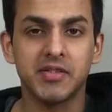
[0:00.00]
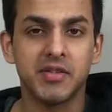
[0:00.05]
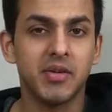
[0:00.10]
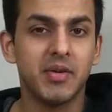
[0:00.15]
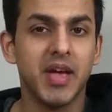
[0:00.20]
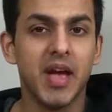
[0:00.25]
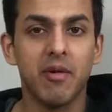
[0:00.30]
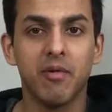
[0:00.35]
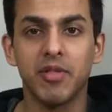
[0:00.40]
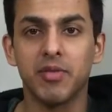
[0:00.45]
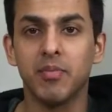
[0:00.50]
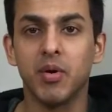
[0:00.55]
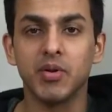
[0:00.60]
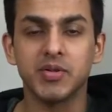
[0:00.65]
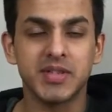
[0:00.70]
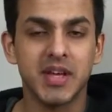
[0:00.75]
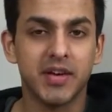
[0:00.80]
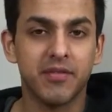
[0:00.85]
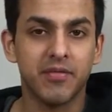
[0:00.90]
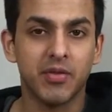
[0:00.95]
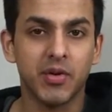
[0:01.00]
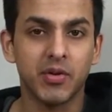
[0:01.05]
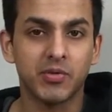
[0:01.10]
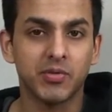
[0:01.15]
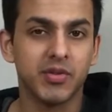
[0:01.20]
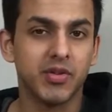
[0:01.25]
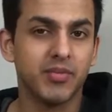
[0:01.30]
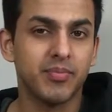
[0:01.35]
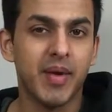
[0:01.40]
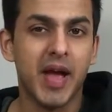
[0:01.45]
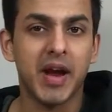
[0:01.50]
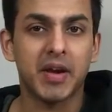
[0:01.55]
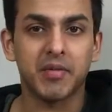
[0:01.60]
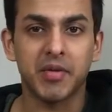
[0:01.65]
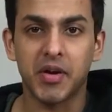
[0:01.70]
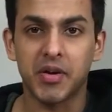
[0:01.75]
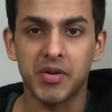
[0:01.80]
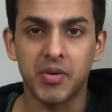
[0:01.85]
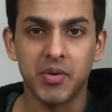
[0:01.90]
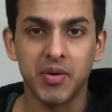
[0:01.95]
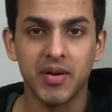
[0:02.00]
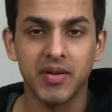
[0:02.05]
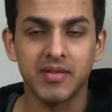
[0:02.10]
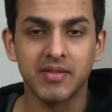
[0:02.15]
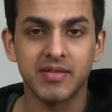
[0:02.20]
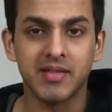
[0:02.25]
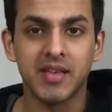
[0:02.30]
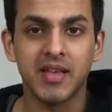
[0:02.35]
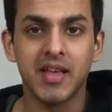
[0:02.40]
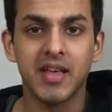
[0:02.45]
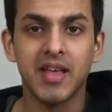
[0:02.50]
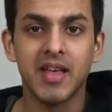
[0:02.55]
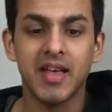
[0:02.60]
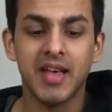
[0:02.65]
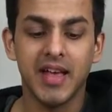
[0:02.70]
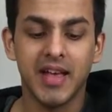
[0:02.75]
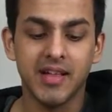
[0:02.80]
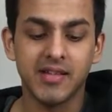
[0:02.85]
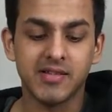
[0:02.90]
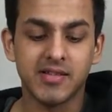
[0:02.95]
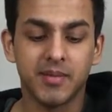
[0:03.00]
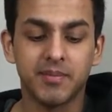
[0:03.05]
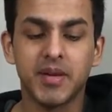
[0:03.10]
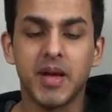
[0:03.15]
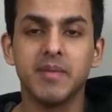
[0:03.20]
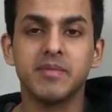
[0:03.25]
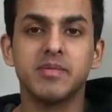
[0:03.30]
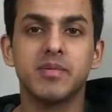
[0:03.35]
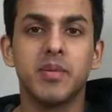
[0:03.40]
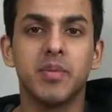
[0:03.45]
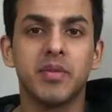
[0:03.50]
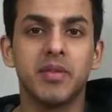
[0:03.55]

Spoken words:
that you get with most headphones with background noise and sometimes people